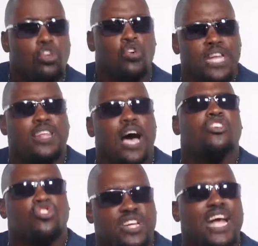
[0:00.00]
You need to
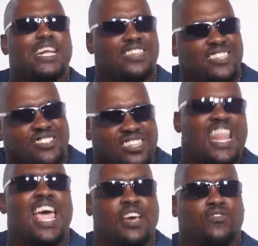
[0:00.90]
understand that these
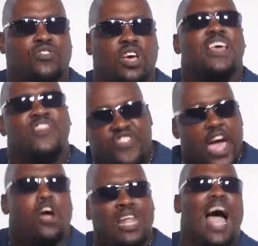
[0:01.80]
slaves,
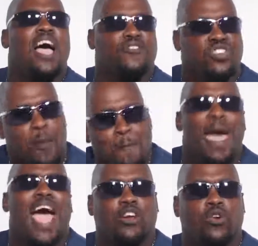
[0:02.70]
their lives
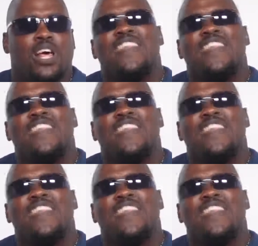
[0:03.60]
matter.